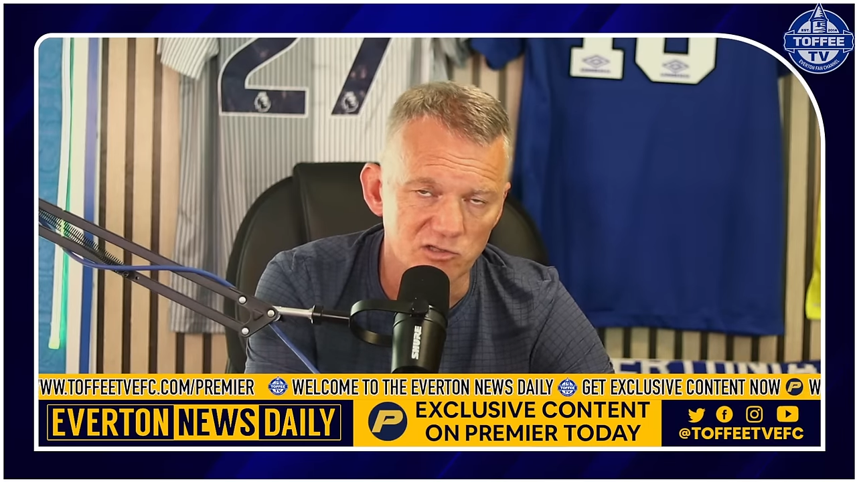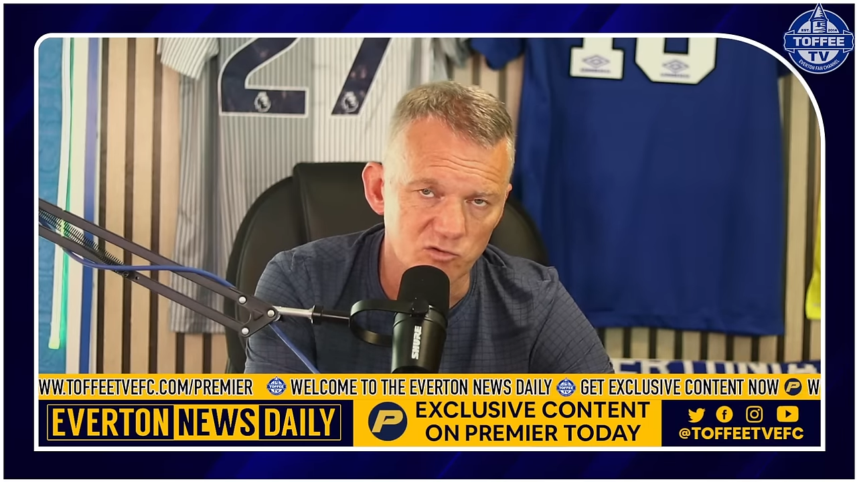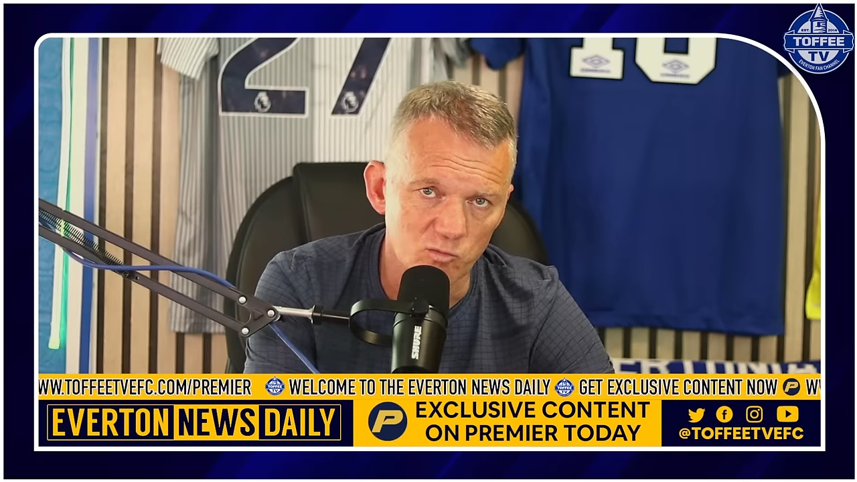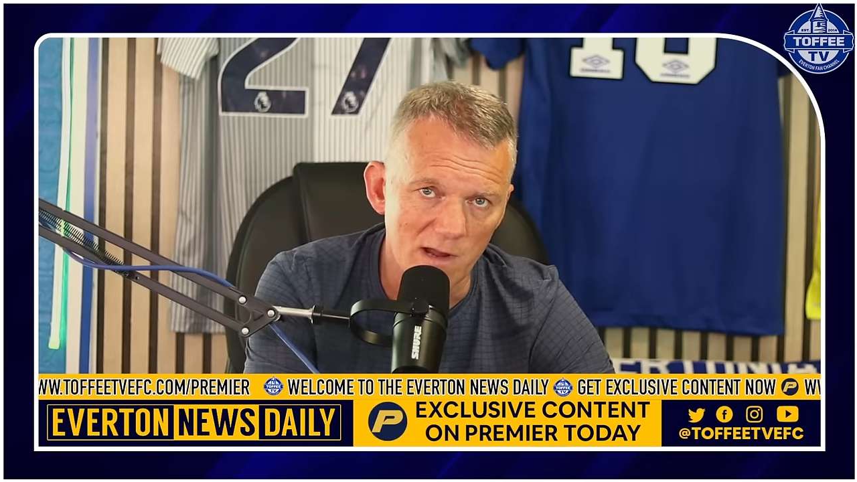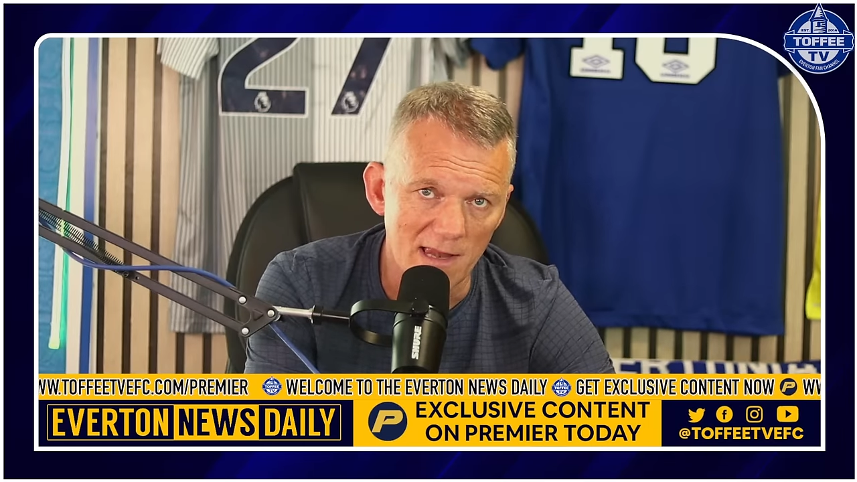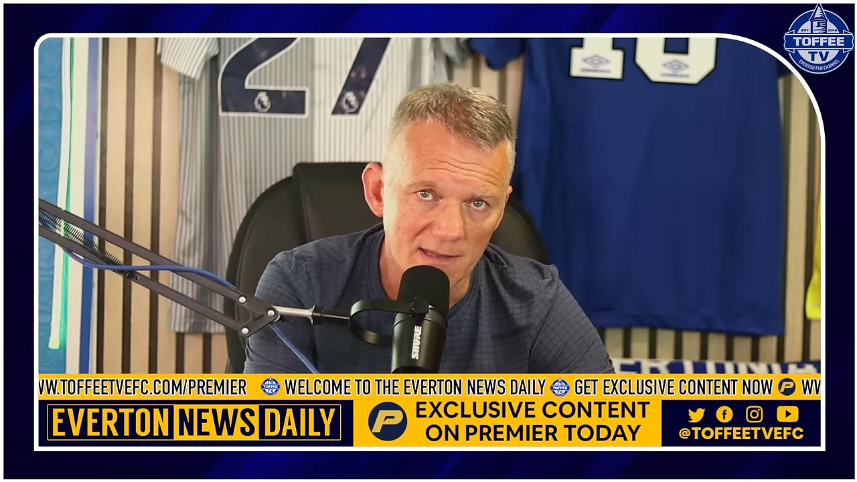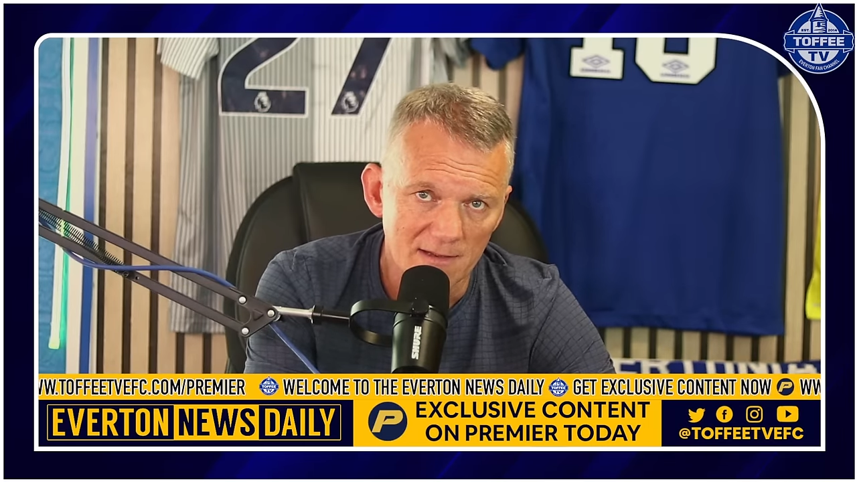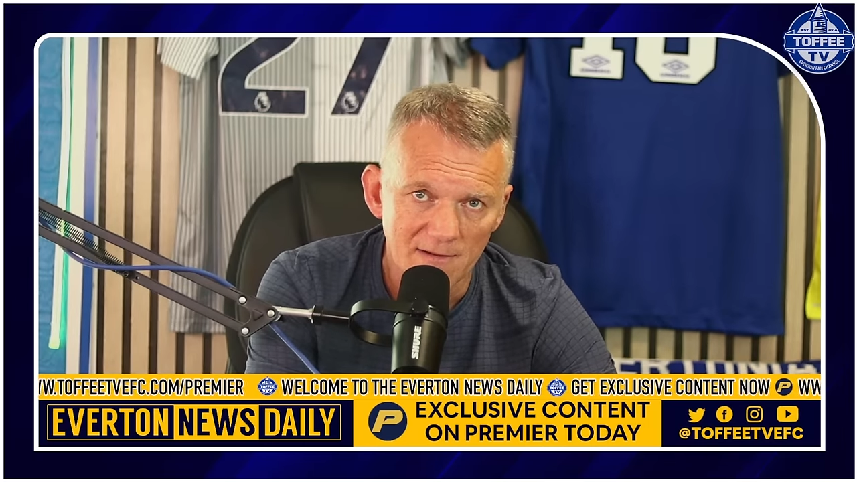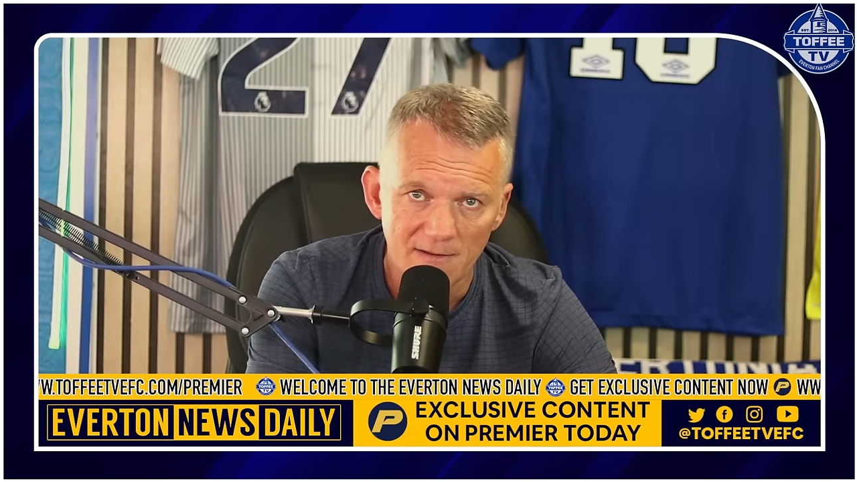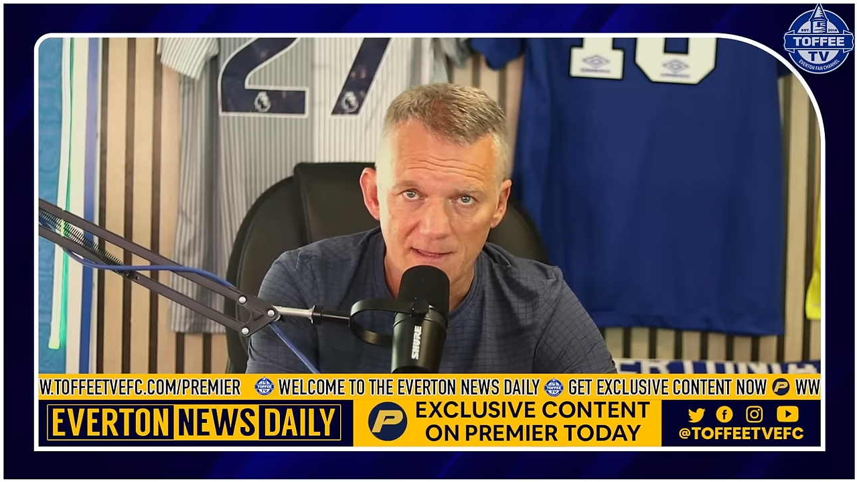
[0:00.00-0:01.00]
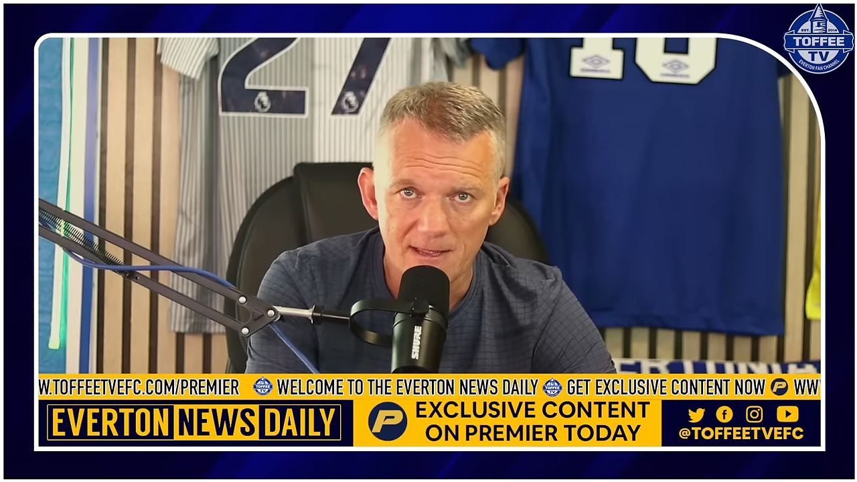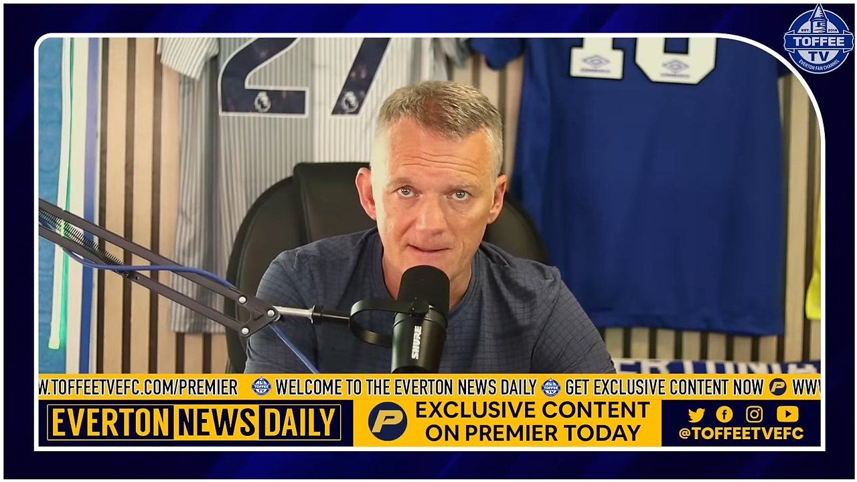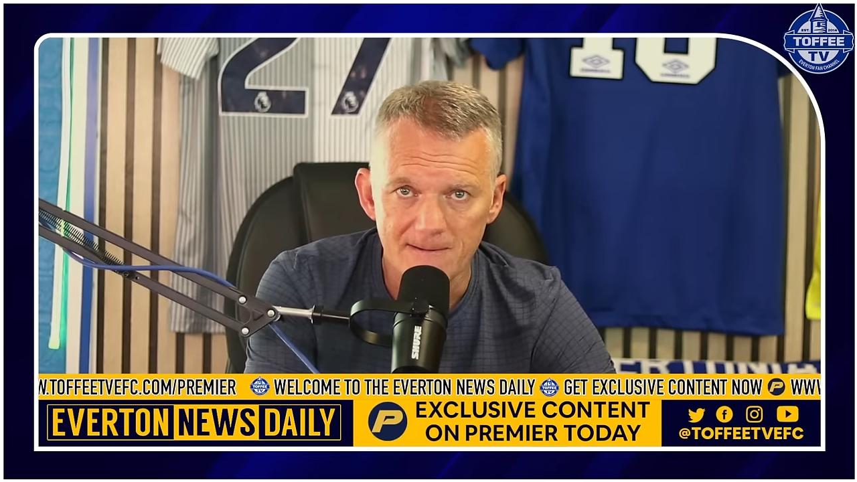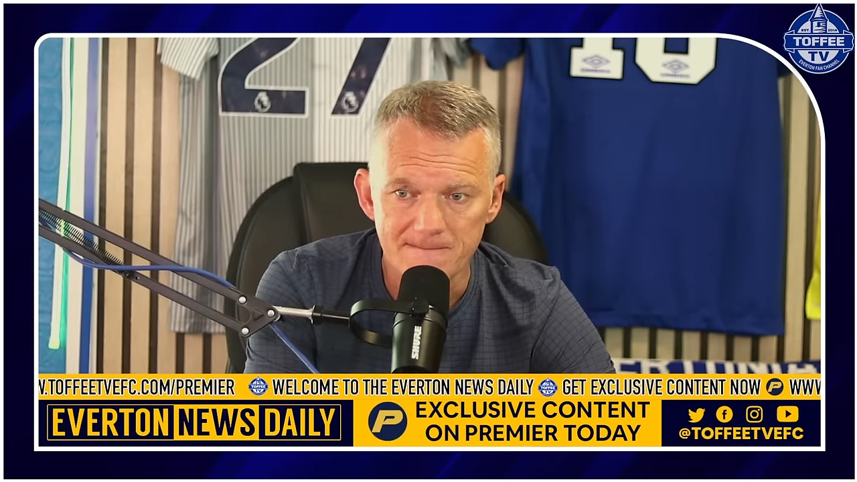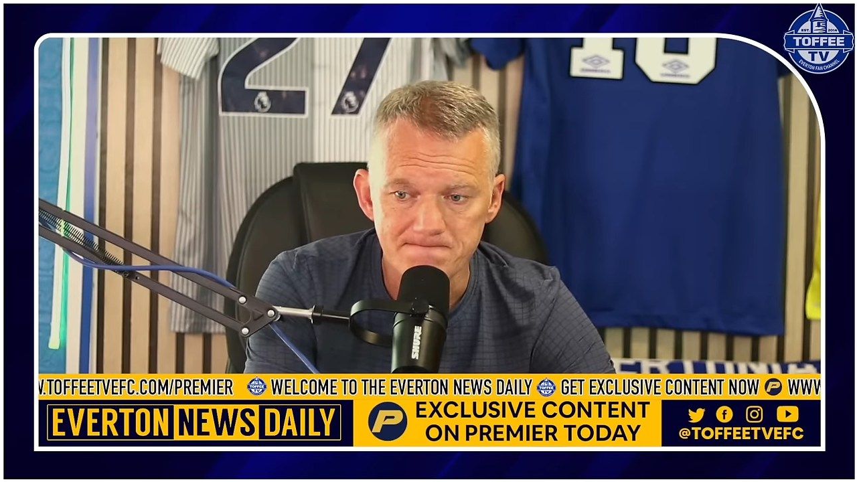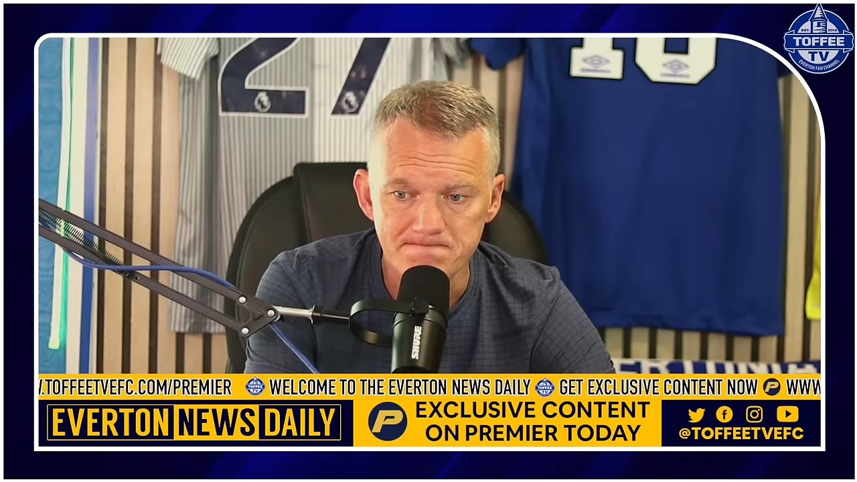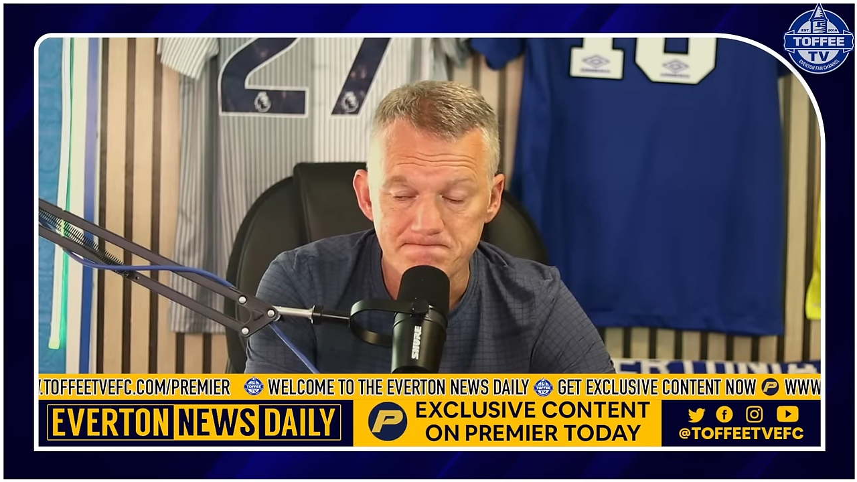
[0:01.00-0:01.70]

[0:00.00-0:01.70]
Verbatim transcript: as well. Um,